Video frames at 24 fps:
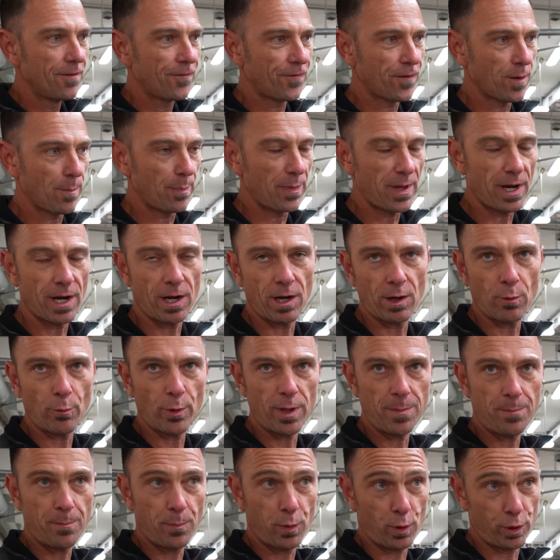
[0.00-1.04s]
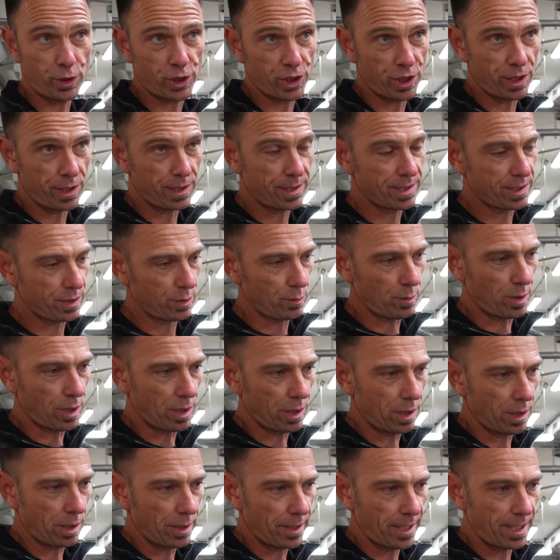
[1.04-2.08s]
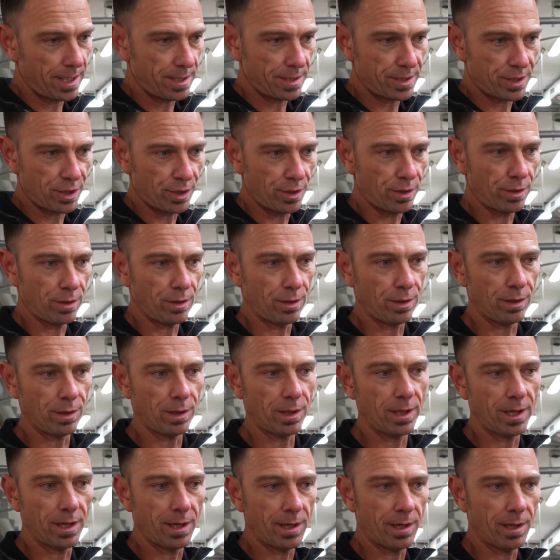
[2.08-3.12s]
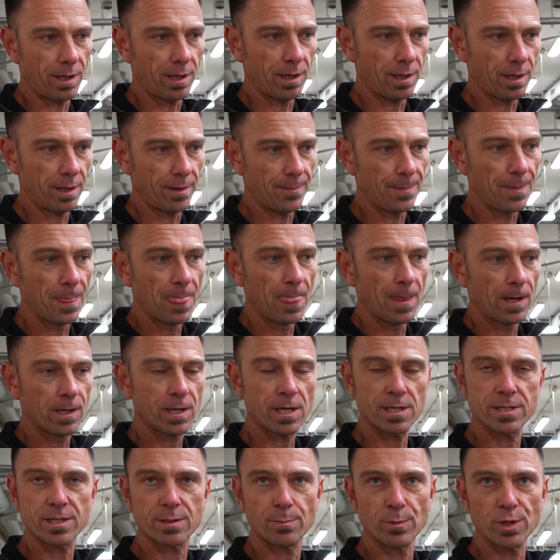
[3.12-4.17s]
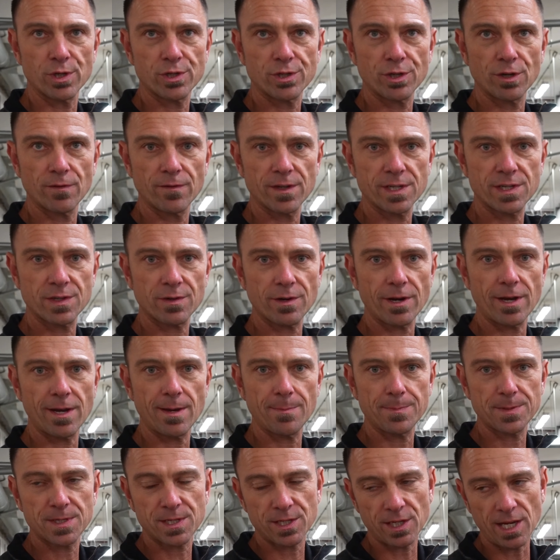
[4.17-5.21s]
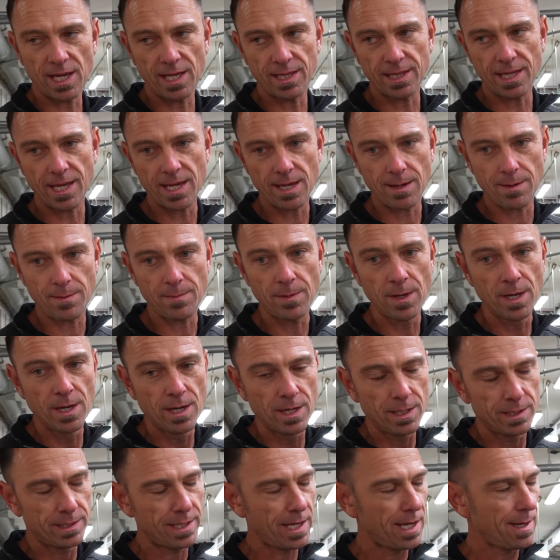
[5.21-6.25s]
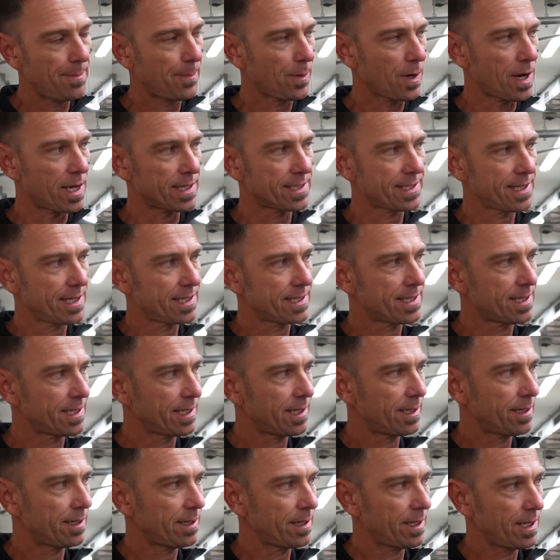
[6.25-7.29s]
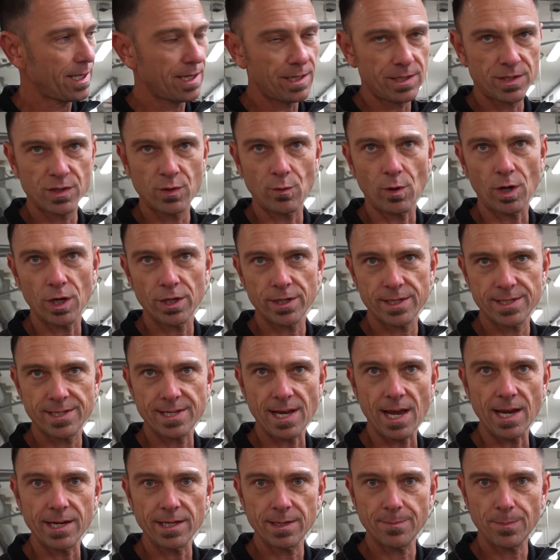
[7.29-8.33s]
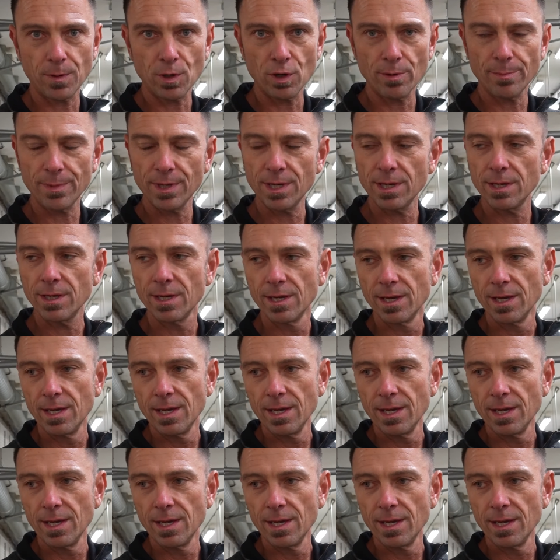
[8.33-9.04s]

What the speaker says: From there, we push it to our internal customer service reps, and they process it into our design department.